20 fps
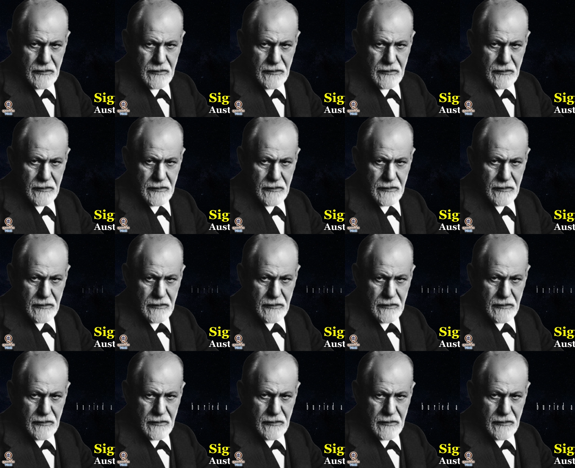
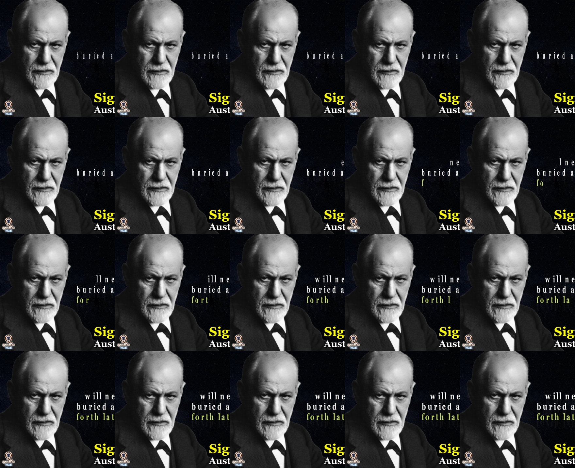
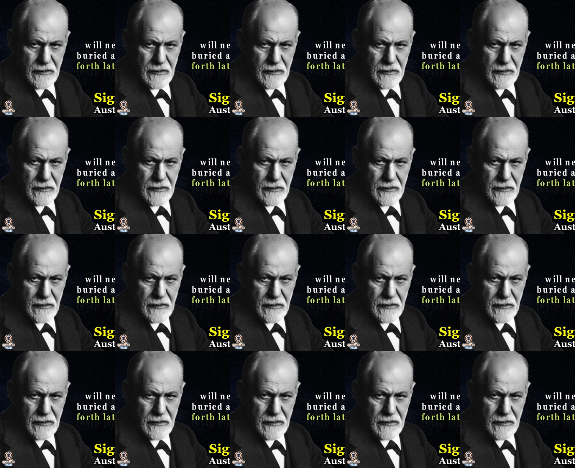No one is speaking in this clip.